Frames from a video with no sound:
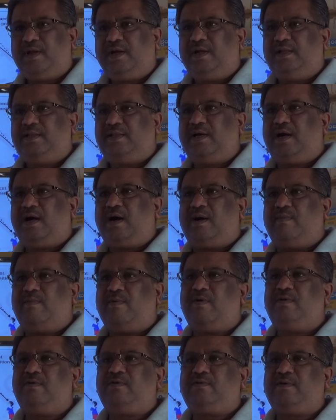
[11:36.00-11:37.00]
the
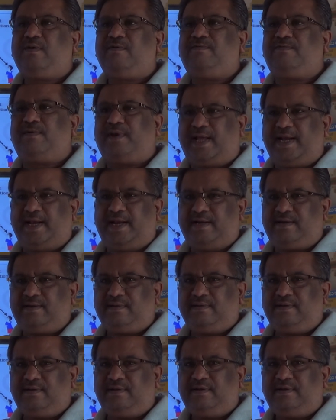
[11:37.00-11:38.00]
amount of light
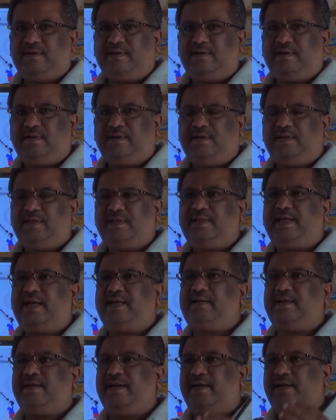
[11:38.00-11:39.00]

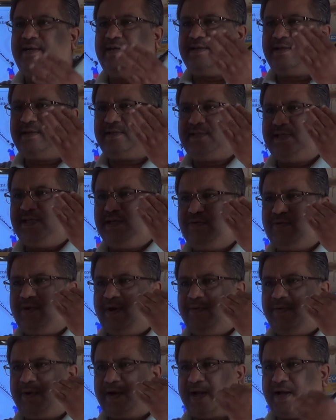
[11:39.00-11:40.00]
that enters into
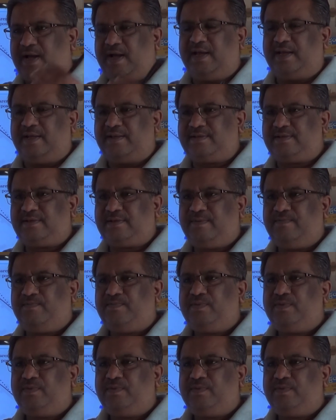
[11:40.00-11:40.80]
our eyes